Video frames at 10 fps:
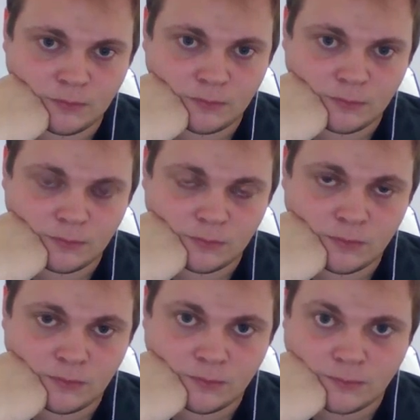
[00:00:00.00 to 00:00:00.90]

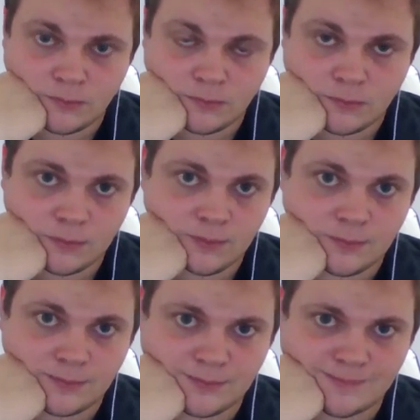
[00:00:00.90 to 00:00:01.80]

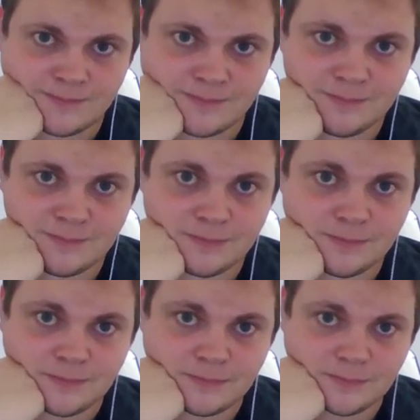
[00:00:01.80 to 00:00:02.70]

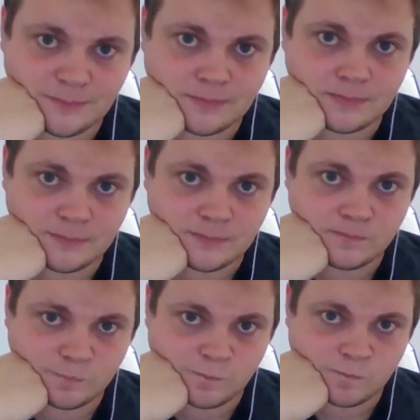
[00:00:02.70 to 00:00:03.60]

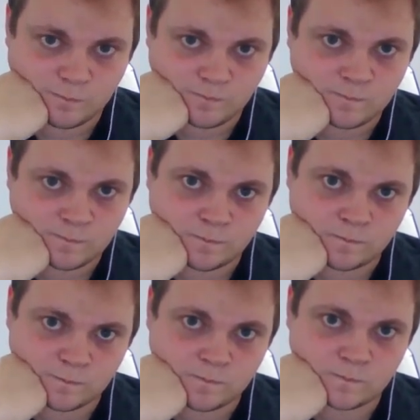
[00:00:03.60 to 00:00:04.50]

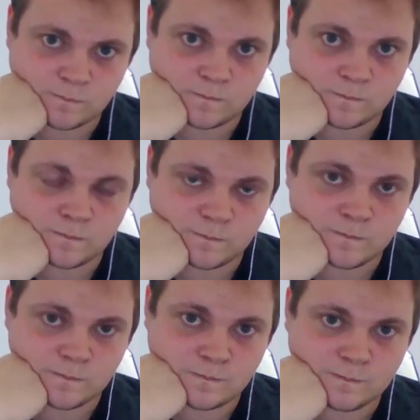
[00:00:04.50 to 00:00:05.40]

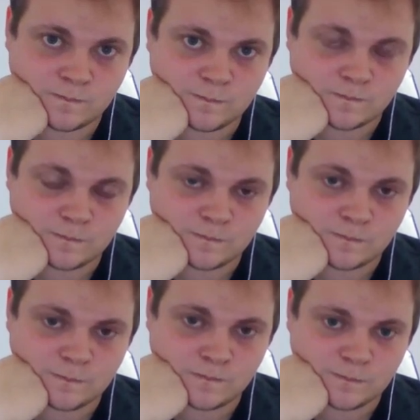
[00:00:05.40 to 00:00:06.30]

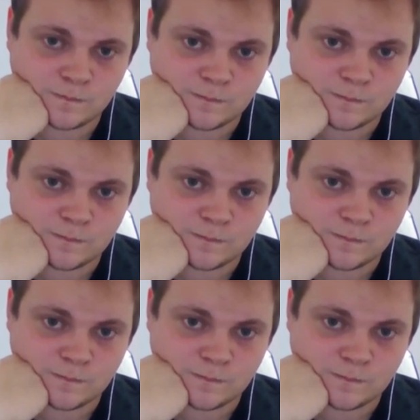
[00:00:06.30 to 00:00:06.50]
(silent)